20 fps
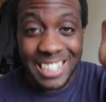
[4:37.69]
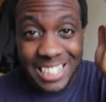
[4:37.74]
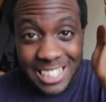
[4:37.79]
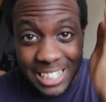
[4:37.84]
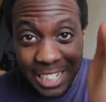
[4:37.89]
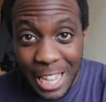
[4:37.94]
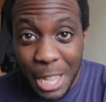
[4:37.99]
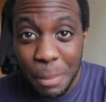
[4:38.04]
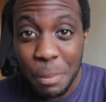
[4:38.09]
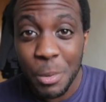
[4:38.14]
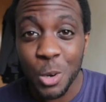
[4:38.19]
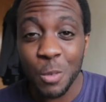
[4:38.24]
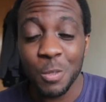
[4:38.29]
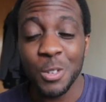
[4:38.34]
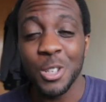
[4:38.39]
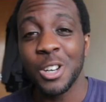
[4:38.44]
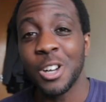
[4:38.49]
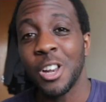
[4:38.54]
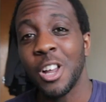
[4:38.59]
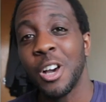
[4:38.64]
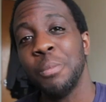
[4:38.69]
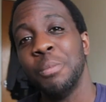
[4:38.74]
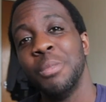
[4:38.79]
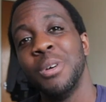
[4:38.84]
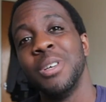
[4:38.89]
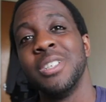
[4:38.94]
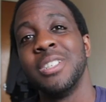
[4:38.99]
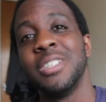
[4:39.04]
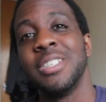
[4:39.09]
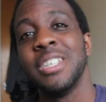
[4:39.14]
the chairman of the club
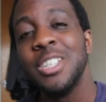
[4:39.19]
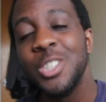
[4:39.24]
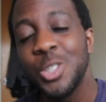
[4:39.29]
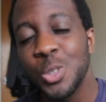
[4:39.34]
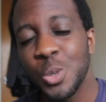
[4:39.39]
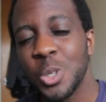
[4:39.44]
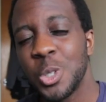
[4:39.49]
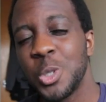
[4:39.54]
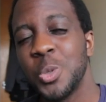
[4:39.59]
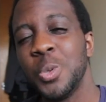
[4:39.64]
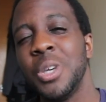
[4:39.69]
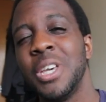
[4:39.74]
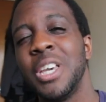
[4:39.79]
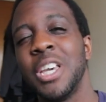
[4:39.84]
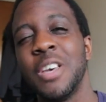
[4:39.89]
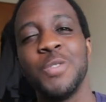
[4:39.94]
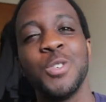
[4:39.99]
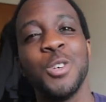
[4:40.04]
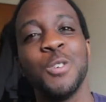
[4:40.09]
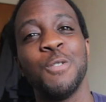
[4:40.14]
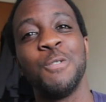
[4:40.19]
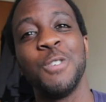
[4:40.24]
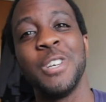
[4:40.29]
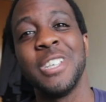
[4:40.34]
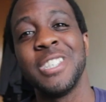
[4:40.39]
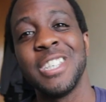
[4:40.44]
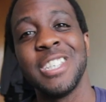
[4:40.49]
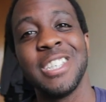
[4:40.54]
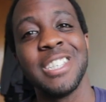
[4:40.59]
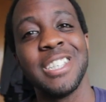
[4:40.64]
sends you a tweet and gives you a
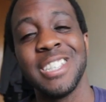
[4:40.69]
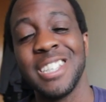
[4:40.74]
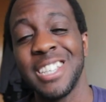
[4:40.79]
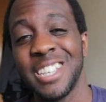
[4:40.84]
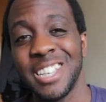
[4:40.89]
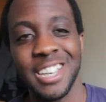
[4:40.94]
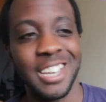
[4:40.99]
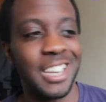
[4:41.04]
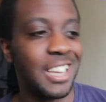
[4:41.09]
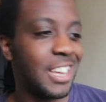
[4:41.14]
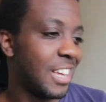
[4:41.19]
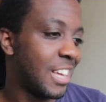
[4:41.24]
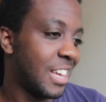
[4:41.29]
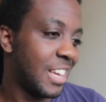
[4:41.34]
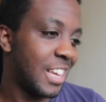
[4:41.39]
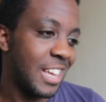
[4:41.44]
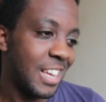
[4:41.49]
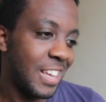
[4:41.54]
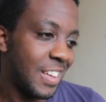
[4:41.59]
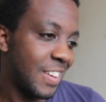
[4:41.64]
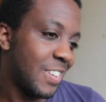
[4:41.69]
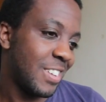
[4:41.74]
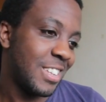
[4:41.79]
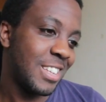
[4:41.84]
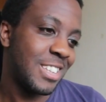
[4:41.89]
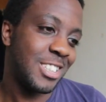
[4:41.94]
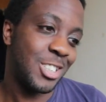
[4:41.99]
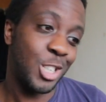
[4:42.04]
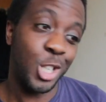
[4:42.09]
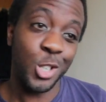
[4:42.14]
free season ticket
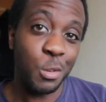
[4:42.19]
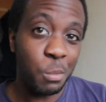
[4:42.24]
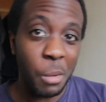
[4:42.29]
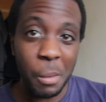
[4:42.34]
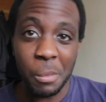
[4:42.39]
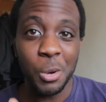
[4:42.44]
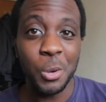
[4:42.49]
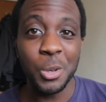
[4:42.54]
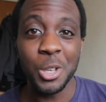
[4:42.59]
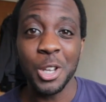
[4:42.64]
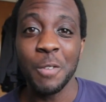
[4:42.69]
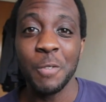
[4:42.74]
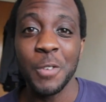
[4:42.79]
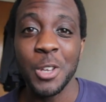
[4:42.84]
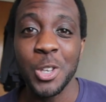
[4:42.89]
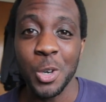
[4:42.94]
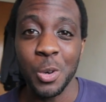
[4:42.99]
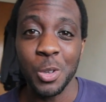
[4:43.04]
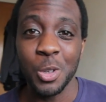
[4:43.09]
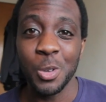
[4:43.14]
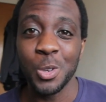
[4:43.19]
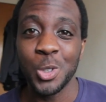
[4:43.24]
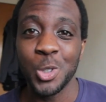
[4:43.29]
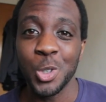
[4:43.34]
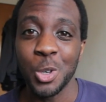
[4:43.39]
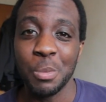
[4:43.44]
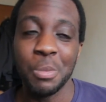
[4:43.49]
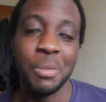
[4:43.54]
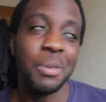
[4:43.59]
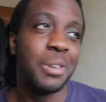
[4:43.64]
just from uploading a video on
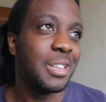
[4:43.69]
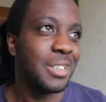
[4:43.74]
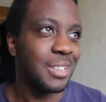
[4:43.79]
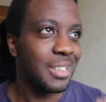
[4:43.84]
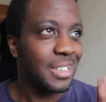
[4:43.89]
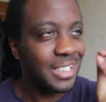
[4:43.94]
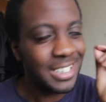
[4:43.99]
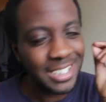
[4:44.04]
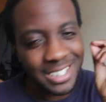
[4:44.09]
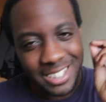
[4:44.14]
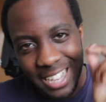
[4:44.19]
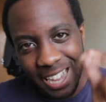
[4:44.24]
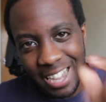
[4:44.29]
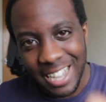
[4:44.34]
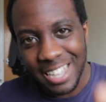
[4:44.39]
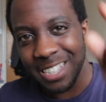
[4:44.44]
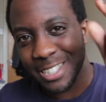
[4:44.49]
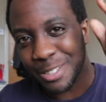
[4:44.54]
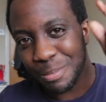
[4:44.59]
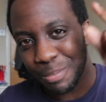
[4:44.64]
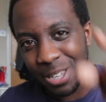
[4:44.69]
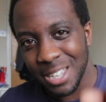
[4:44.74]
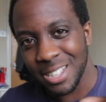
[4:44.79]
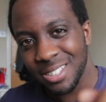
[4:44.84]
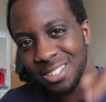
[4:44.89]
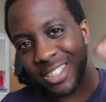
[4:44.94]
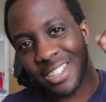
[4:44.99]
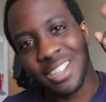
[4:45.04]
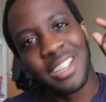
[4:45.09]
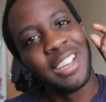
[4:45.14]
YouTube. That is
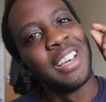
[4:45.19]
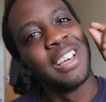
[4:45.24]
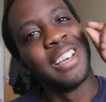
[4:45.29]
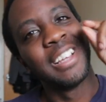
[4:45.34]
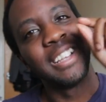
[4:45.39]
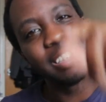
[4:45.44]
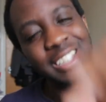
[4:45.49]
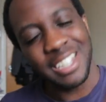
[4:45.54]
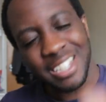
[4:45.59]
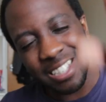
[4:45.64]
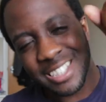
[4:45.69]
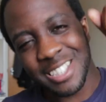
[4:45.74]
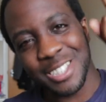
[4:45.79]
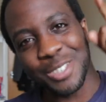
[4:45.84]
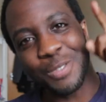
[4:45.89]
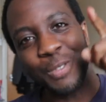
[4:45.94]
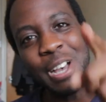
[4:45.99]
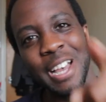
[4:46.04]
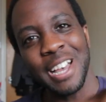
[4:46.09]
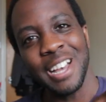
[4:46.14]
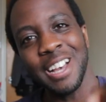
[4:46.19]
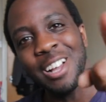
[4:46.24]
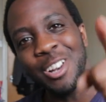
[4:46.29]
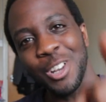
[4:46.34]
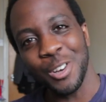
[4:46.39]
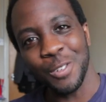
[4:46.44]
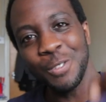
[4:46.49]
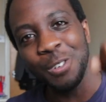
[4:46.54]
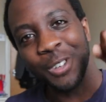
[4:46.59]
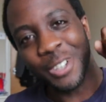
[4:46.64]
amazing. This is why I
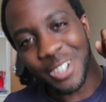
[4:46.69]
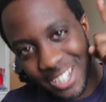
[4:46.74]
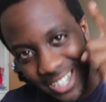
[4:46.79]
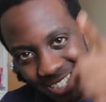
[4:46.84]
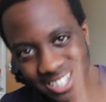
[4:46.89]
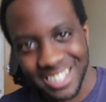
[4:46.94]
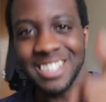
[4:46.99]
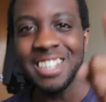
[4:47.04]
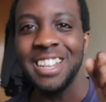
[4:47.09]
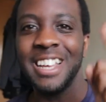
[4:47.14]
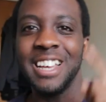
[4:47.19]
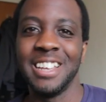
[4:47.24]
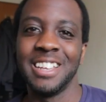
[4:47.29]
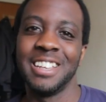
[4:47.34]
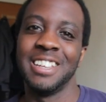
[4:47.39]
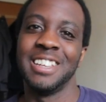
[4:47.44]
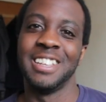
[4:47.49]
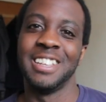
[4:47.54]
love the internet.